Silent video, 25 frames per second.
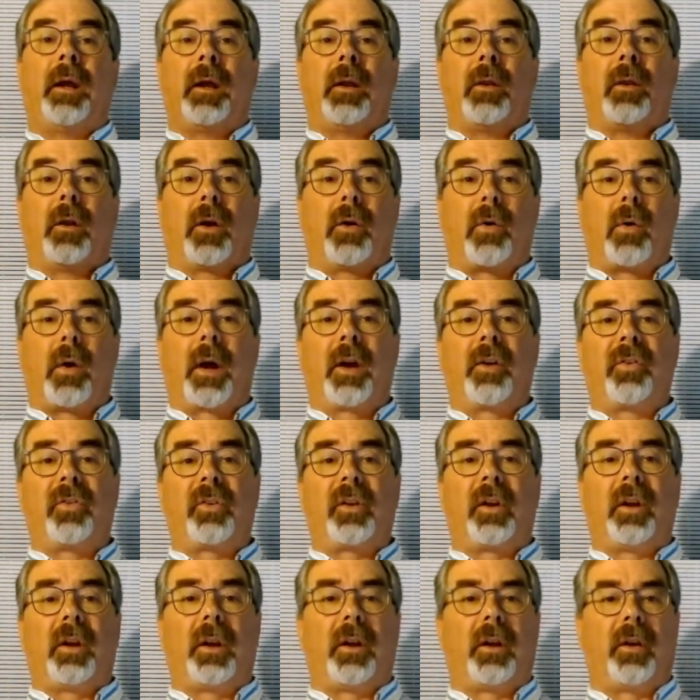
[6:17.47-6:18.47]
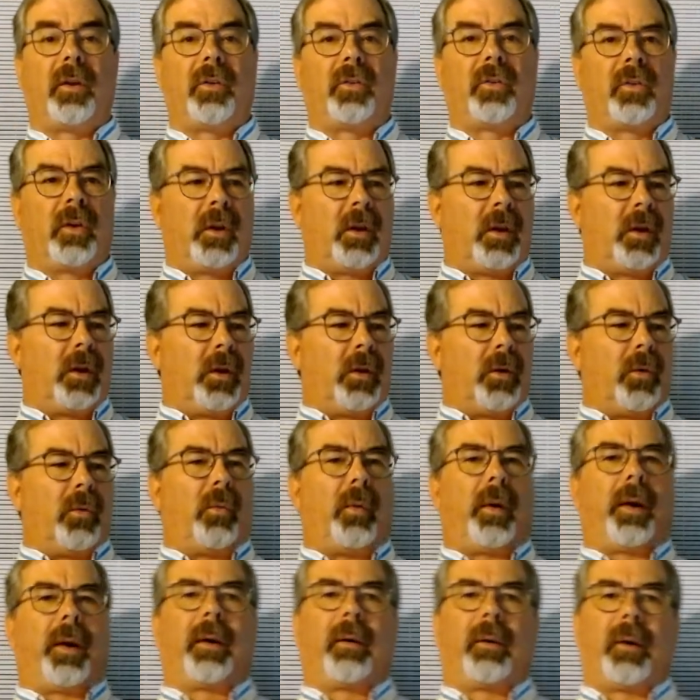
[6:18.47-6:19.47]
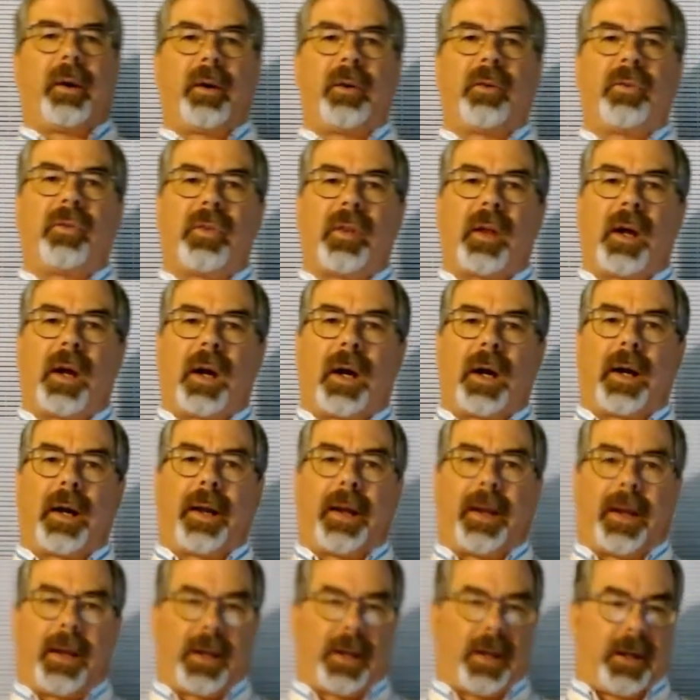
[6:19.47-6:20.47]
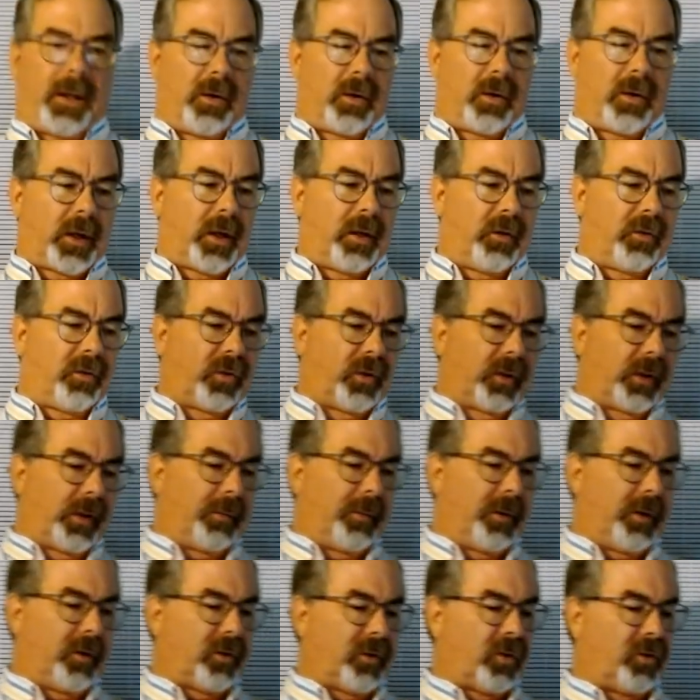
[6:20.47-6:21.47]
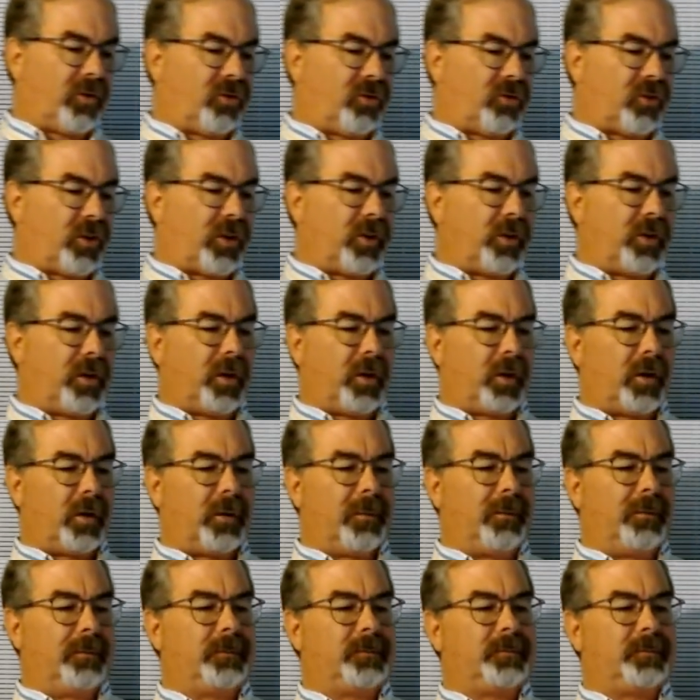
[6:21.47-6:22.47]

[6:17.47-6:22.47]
The question is, where is the high A? Okay, so let me just show you.